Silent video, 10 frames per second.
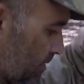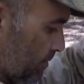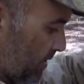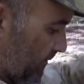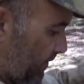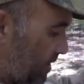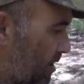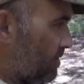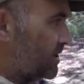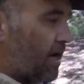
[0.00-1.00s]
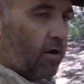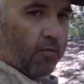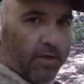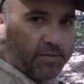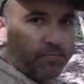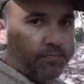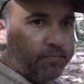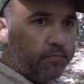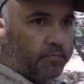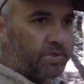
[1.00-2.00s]
But if you notice, I always
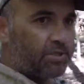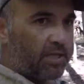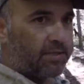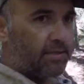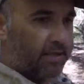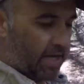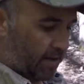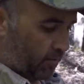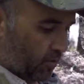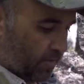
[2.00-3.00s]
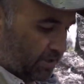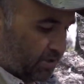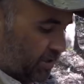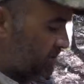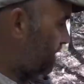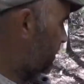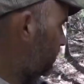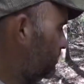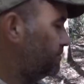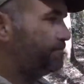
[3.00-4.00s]
set the camera on my chest right here,